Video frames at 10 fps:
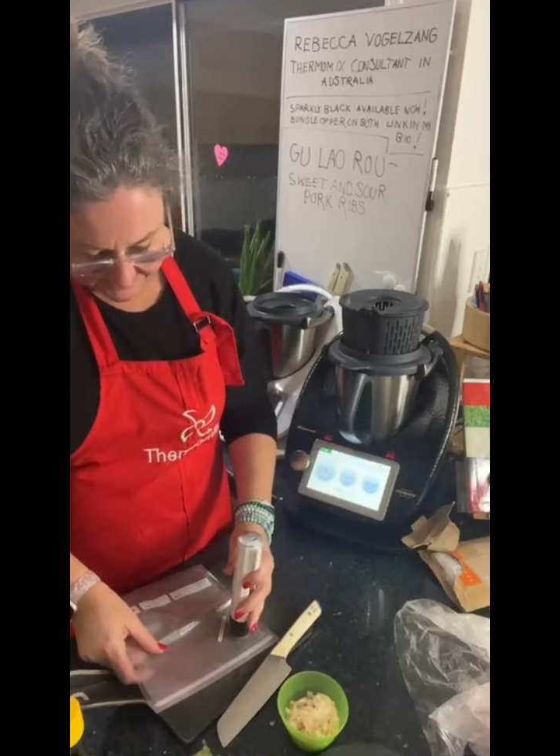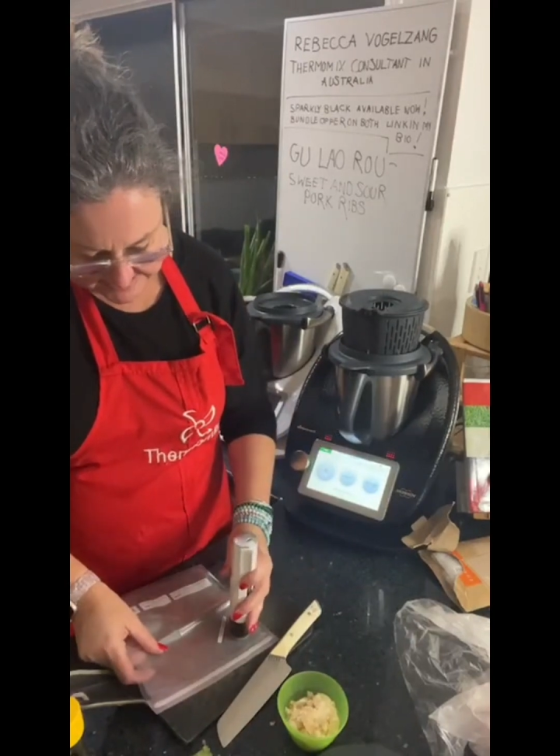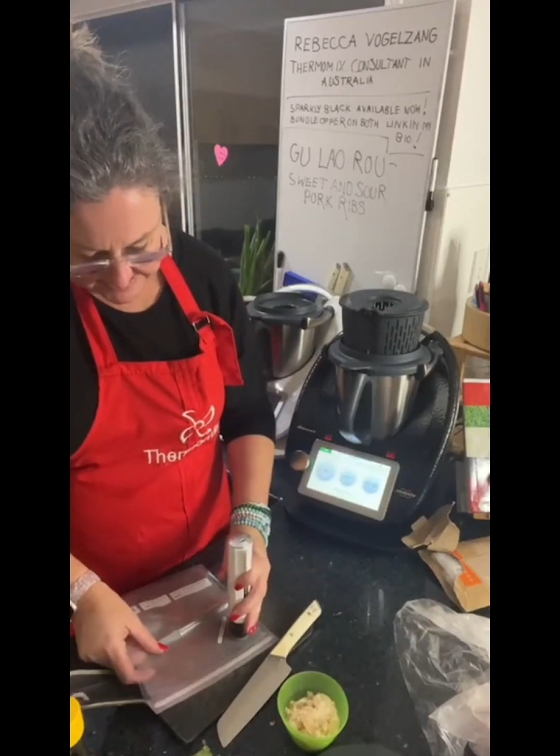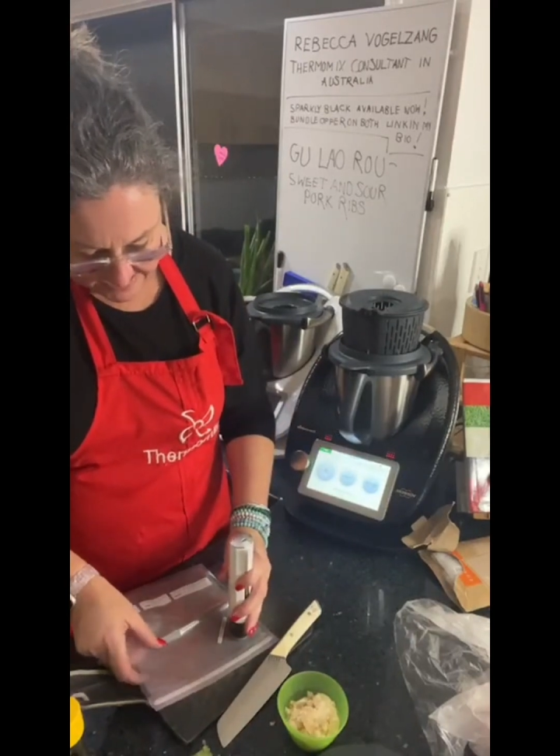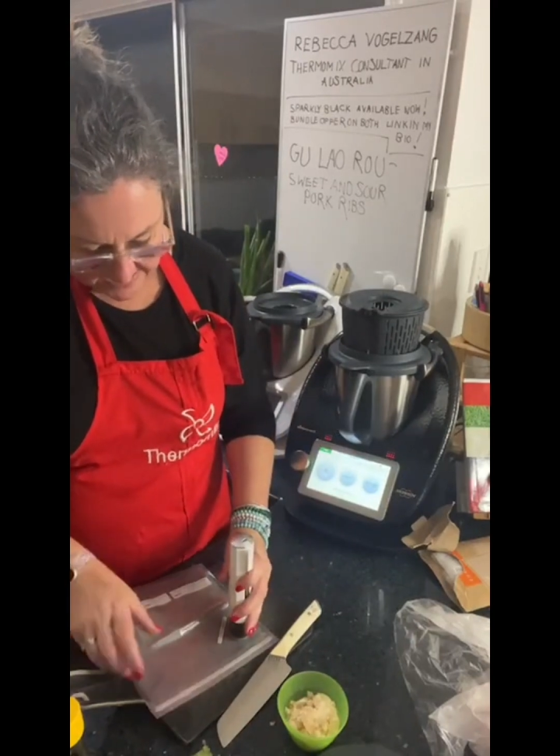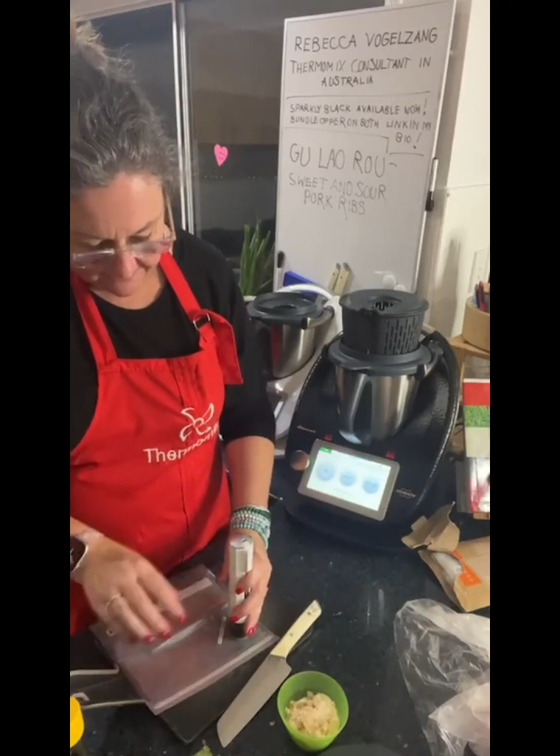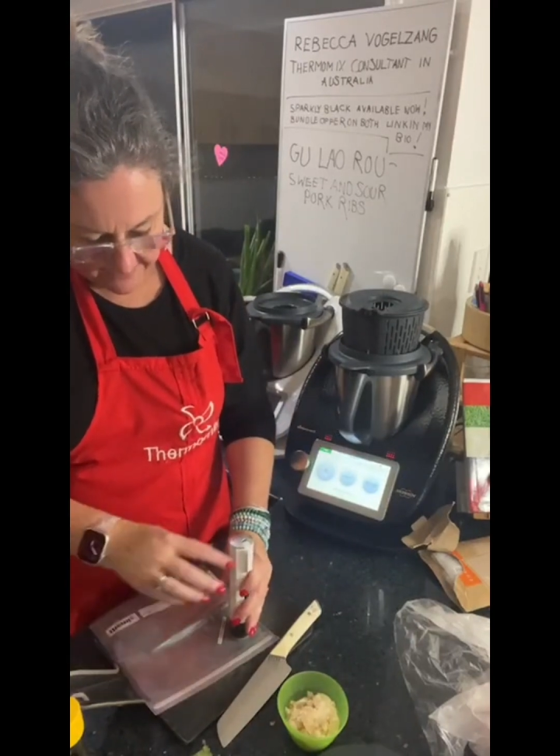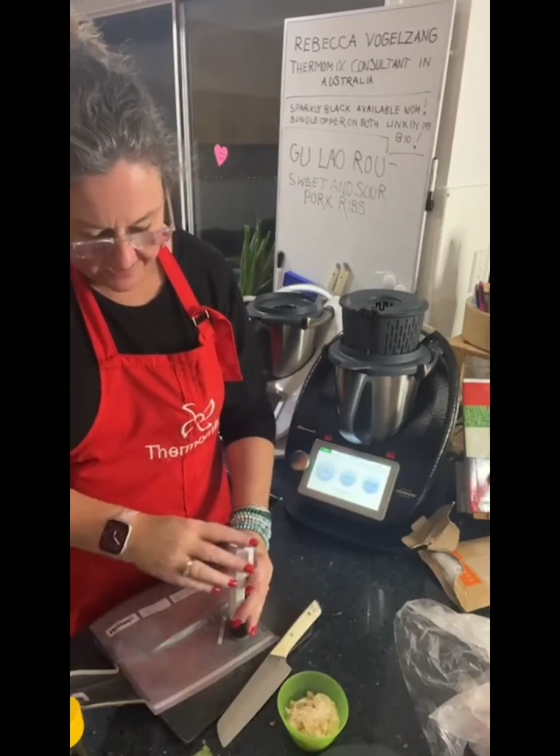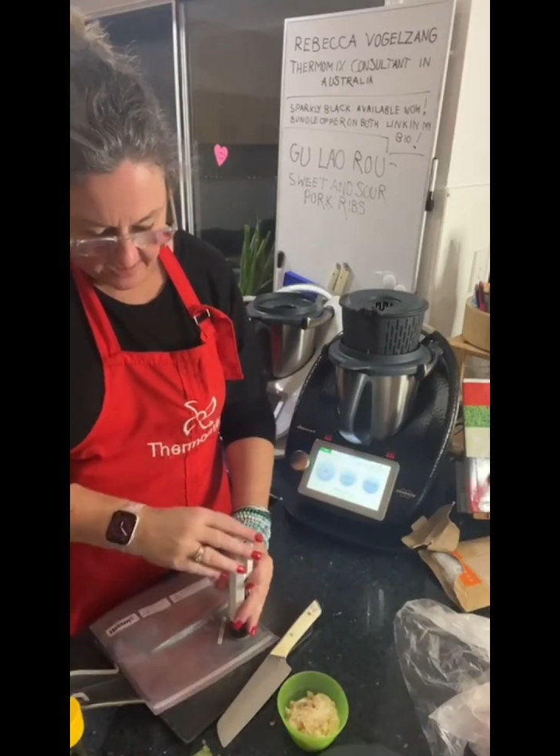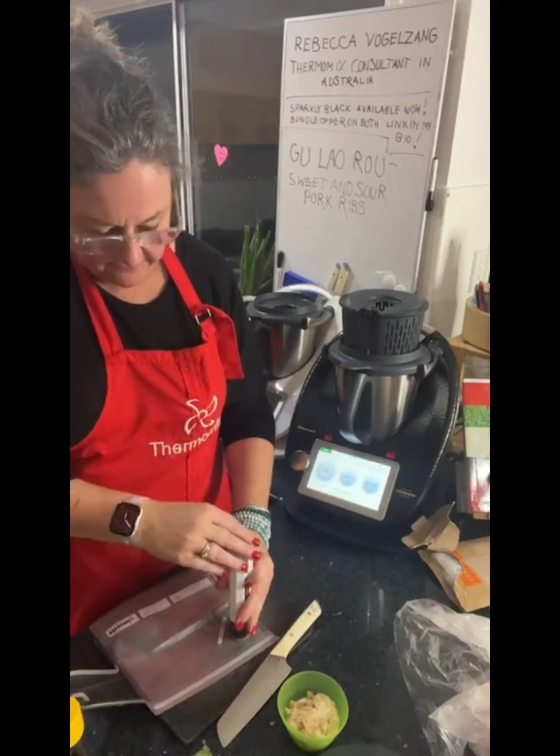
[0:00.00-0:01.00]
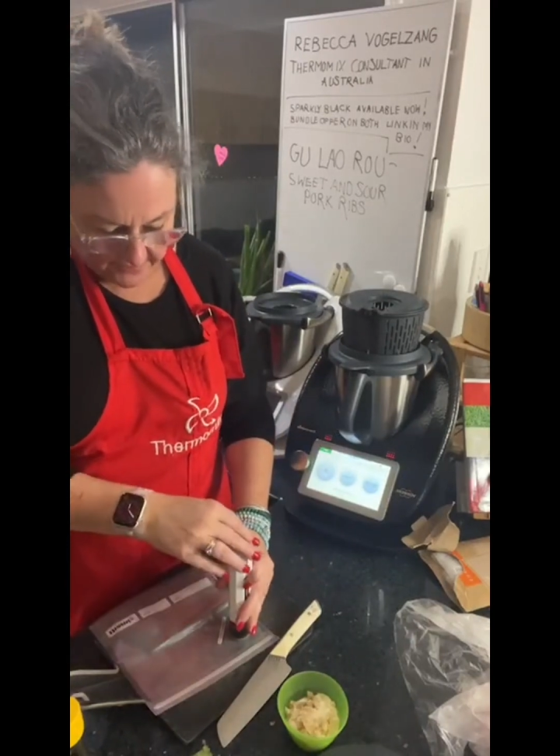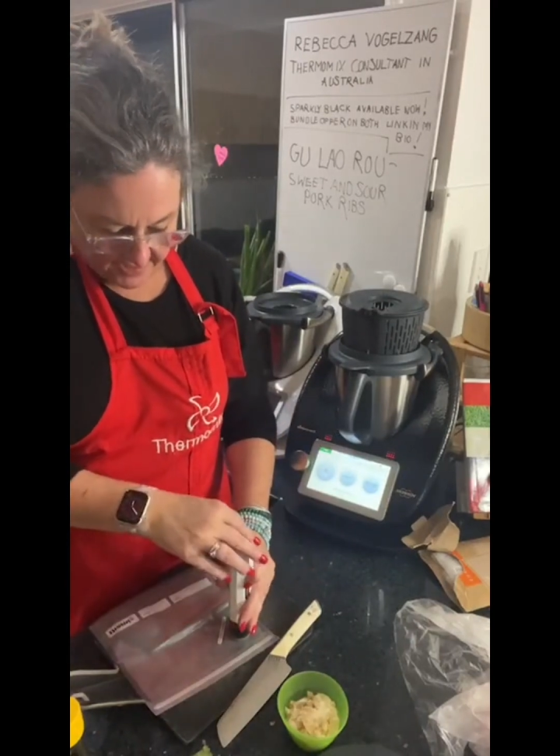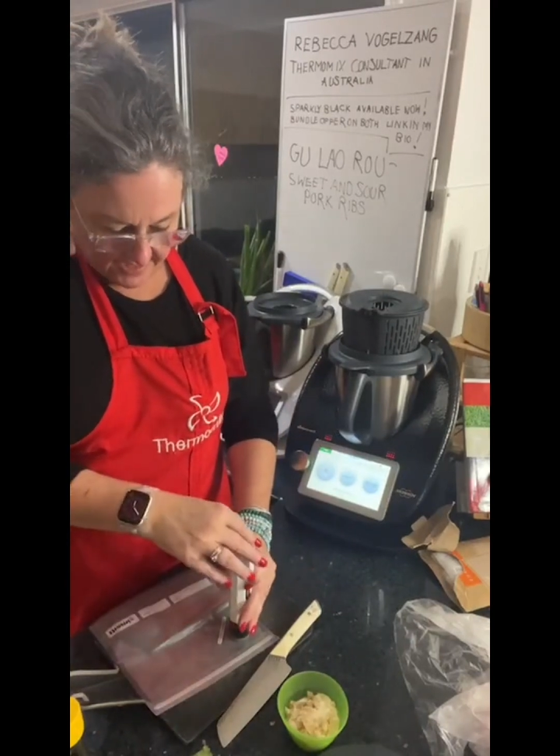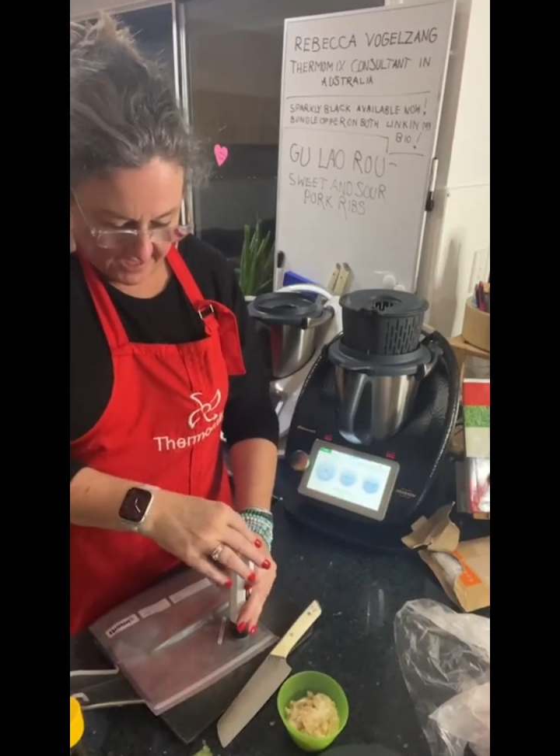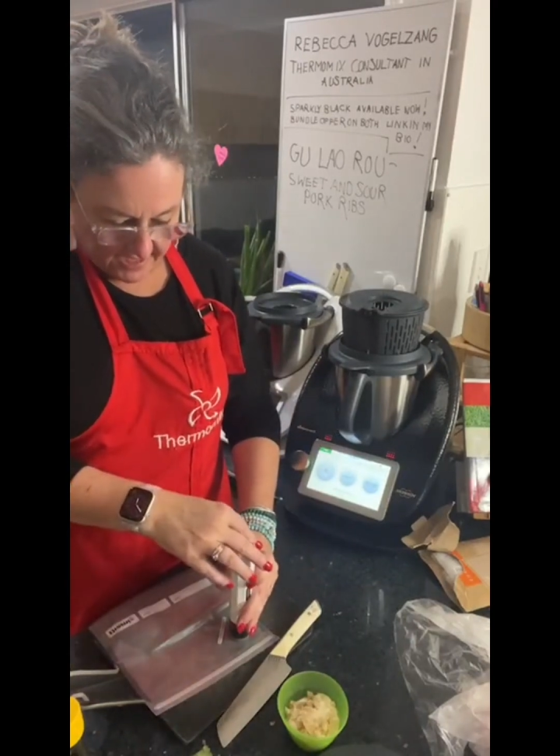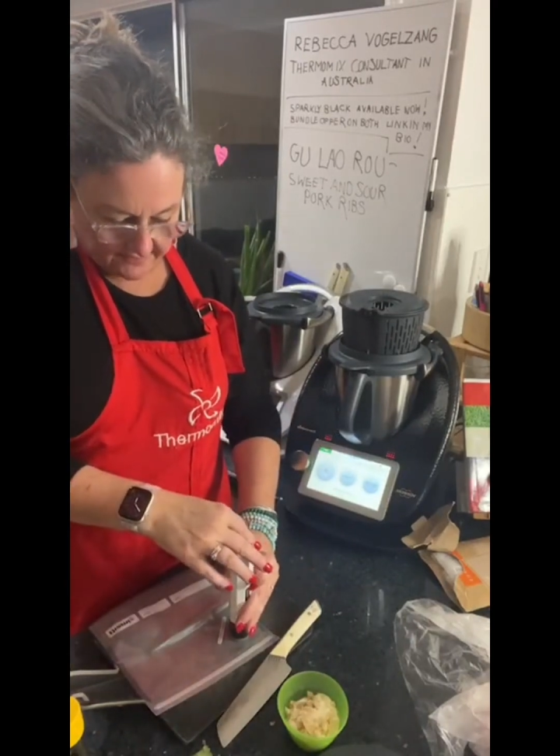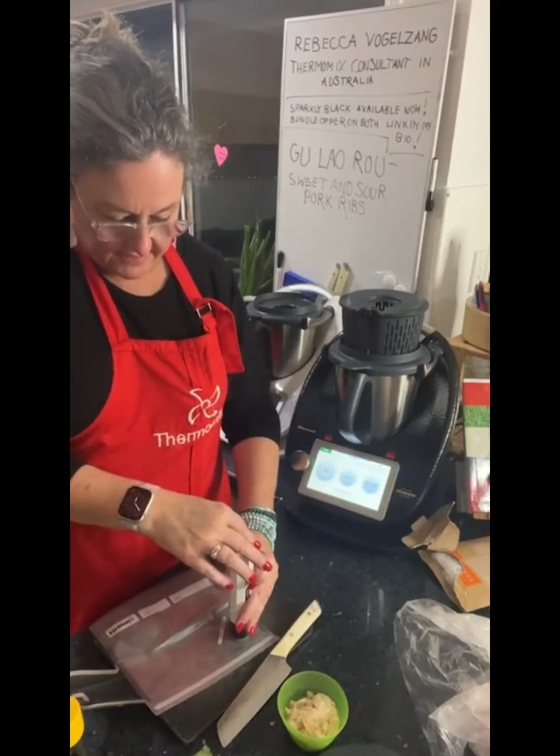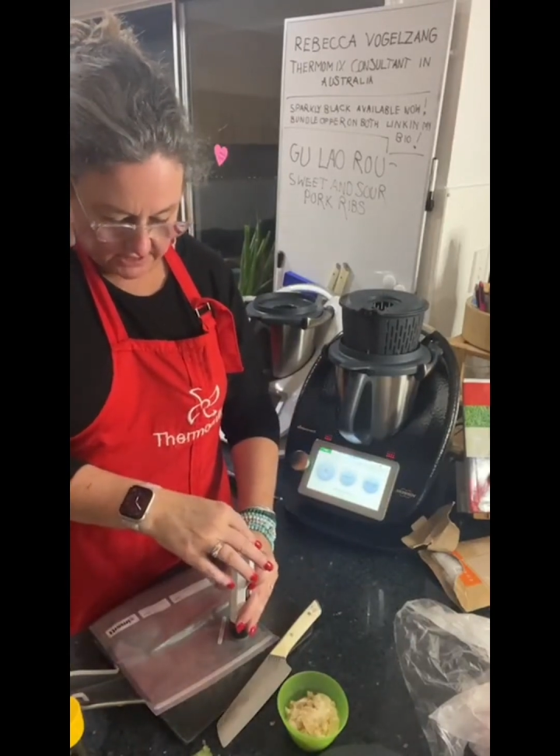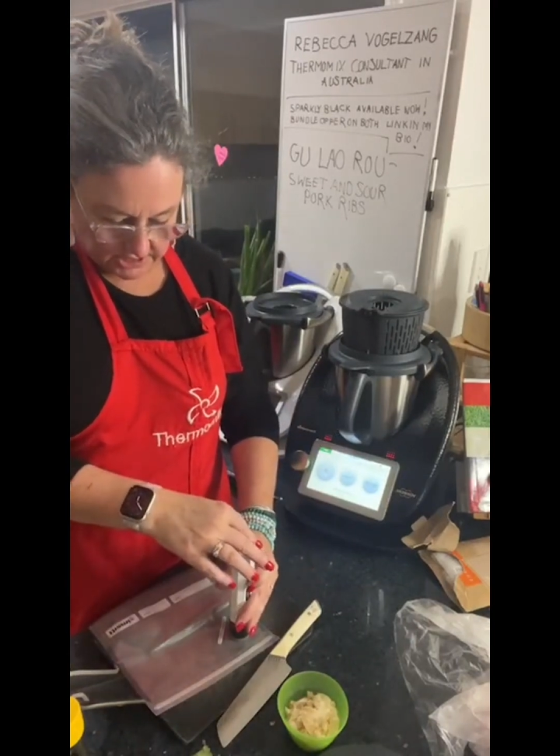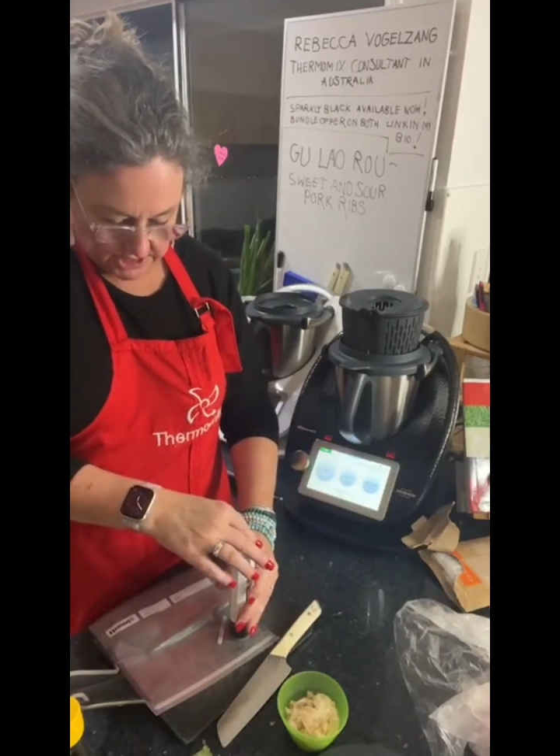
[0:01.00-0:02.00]
That is the air valve. and
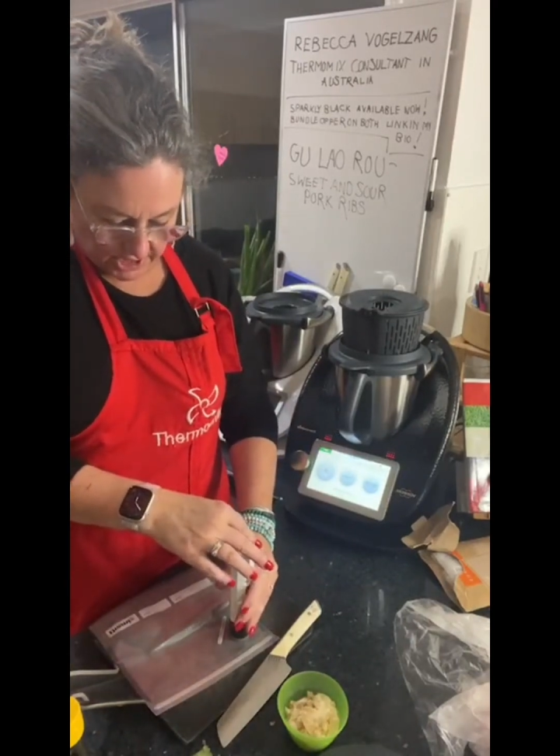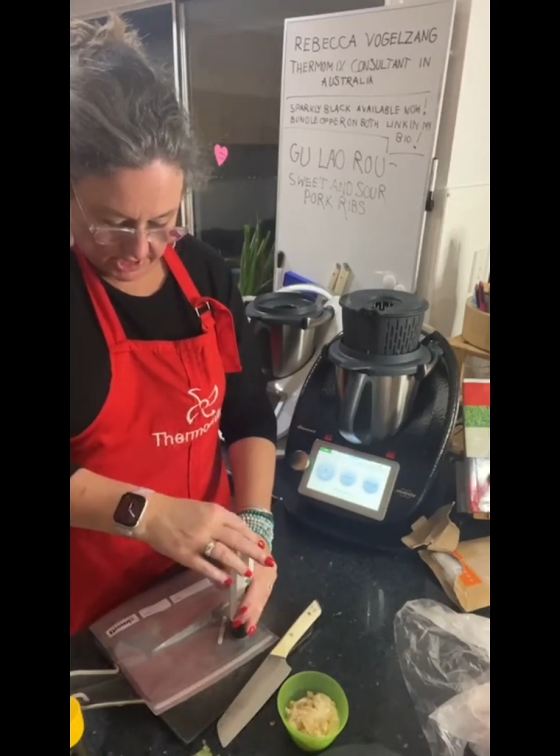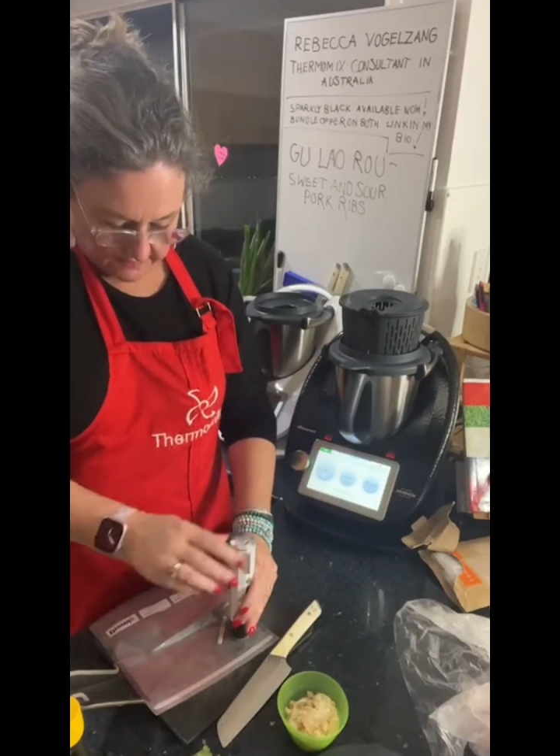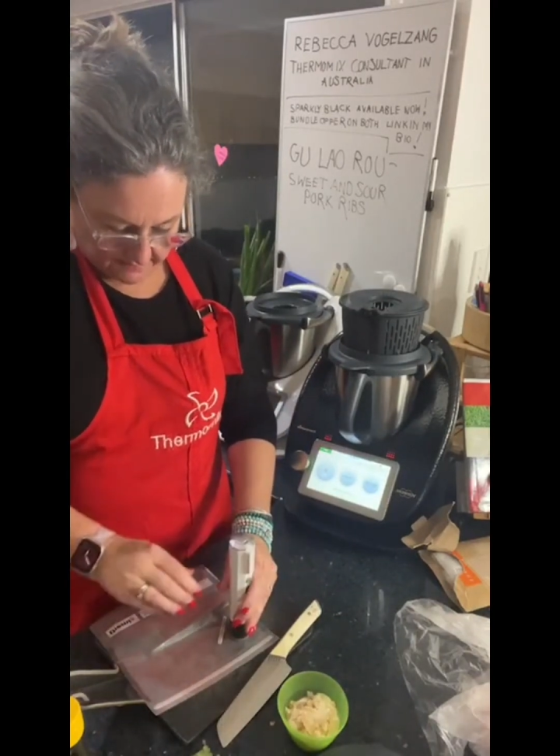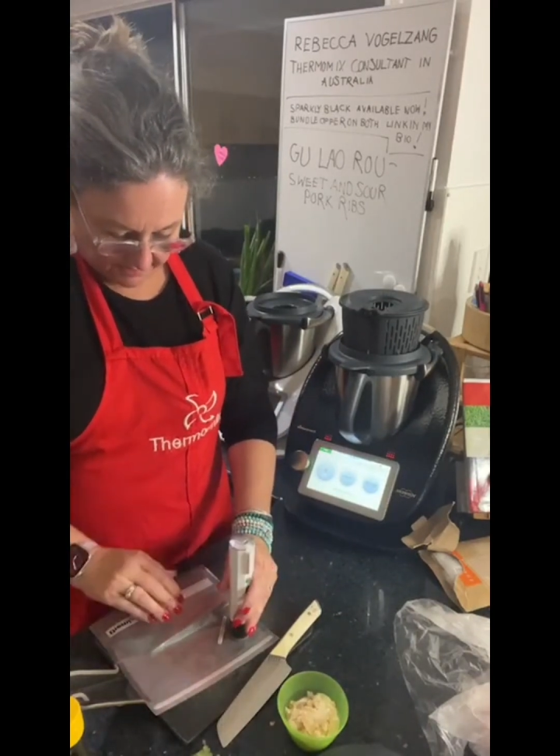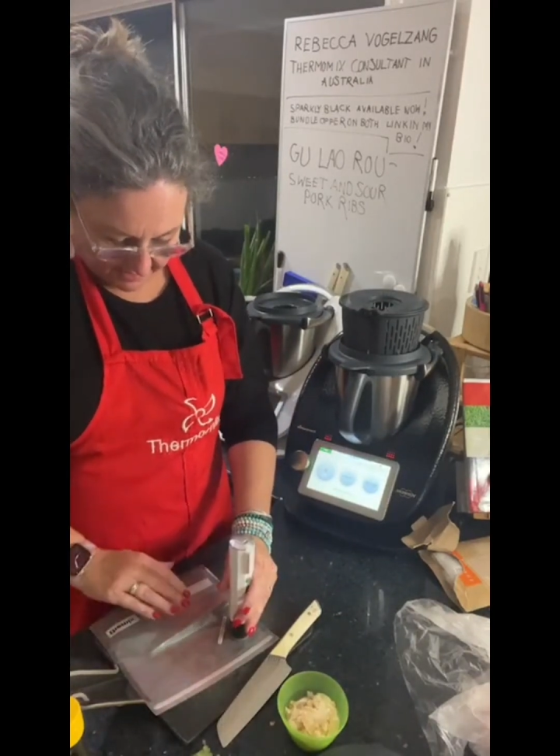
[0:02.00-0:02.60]
then you turn the